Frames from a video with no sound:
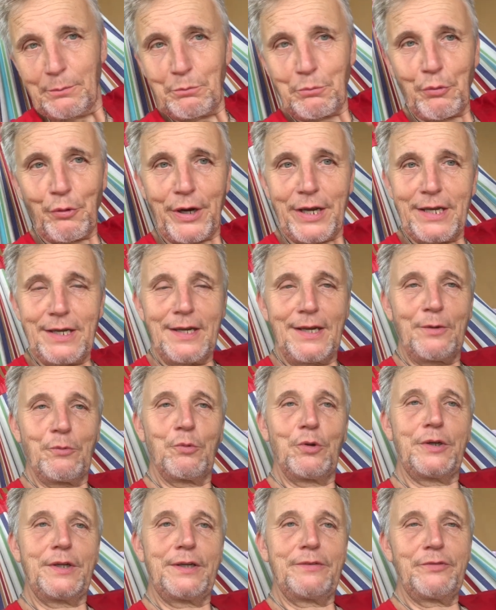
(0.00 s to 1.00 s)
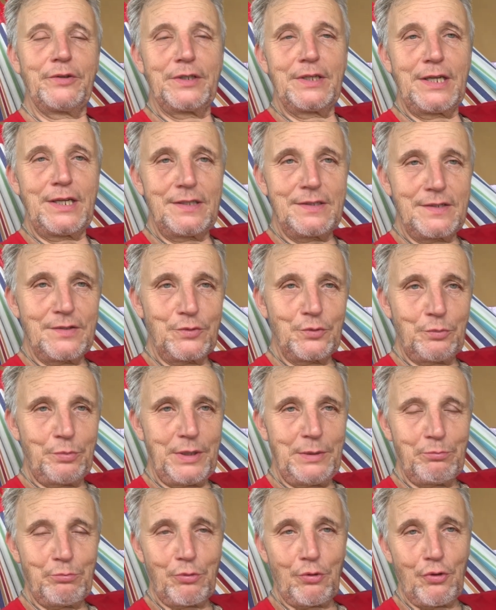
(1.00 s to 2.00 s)
breaking whatever needs to
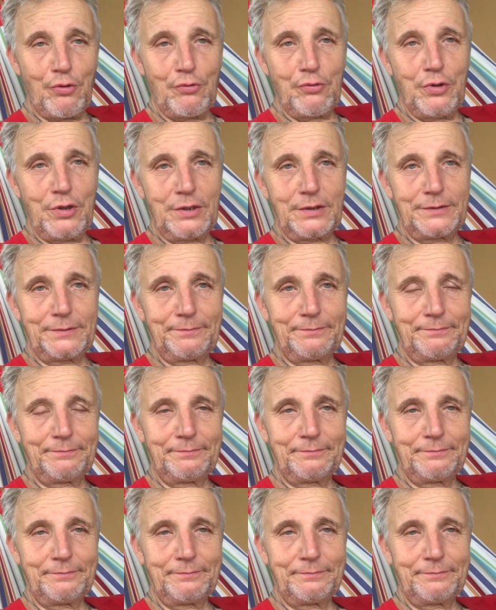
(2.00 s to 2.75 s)
be broken